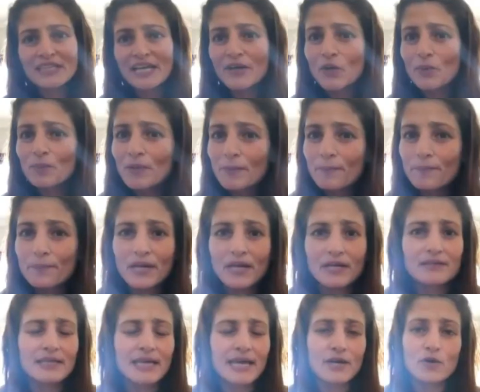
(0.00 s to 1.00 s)
There could be
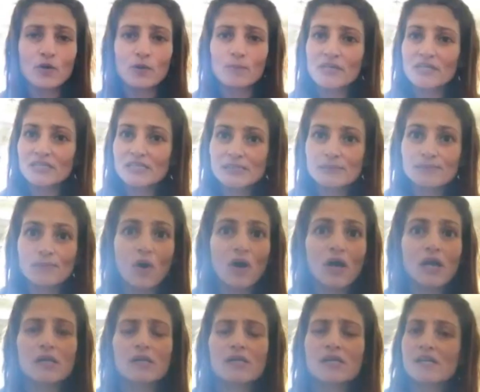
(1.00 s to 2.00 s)
big, there could be
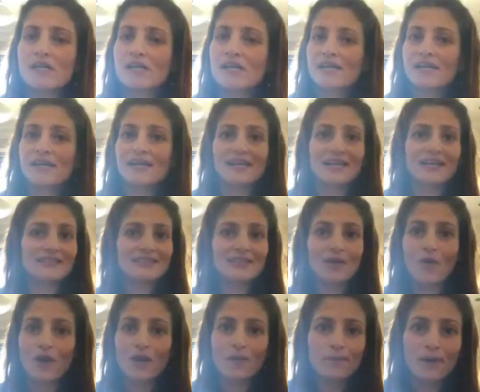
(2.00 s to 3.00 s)
small. It's
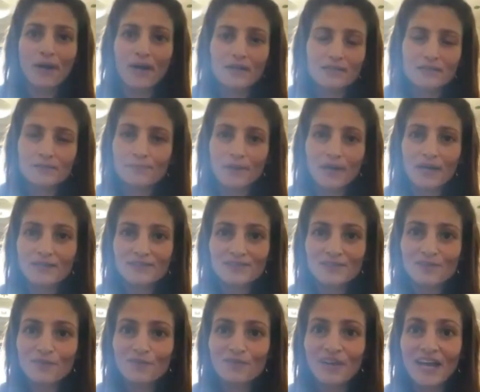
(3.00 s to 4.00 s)
all part and
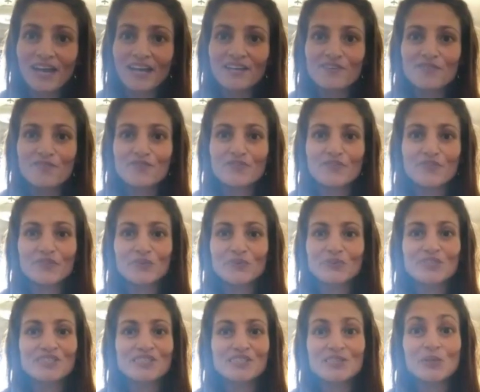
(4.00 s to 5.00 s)
parcel of life. You
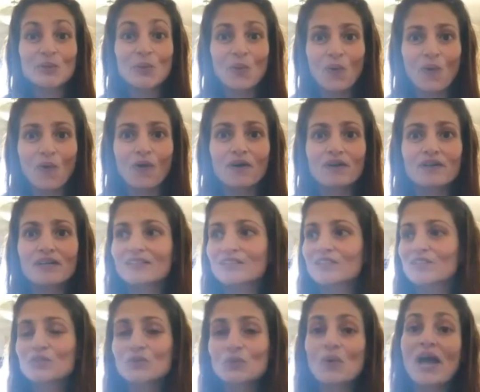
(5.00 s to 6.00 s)
just go on and
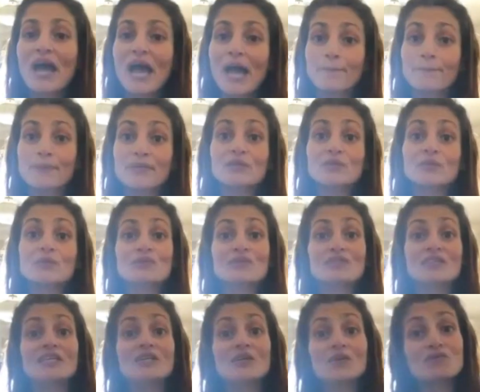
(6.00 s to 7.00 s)
just so happy to
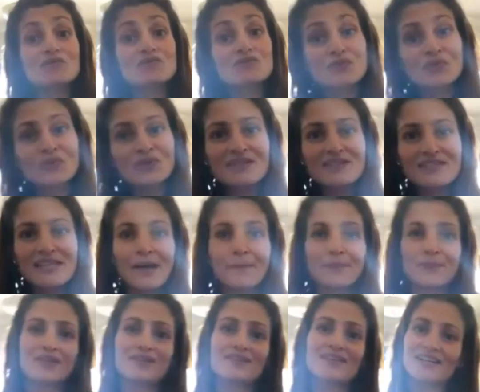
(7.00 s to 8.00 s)
see your students
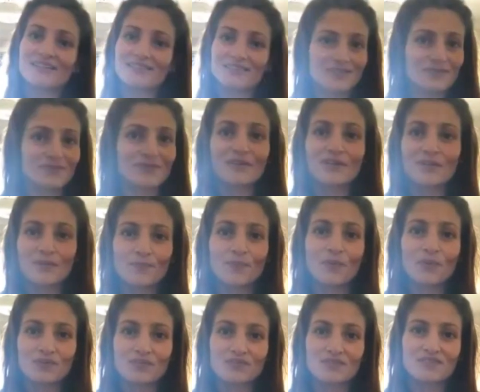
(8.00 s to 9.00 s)
happy. That is very
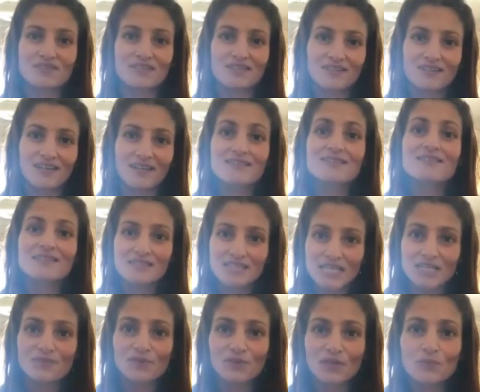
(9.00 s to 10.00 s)
important and
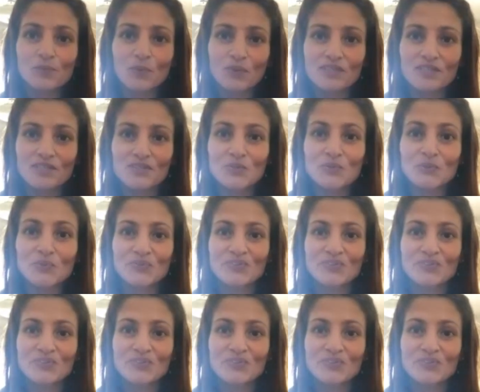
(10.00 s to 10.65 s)
successful in what they do.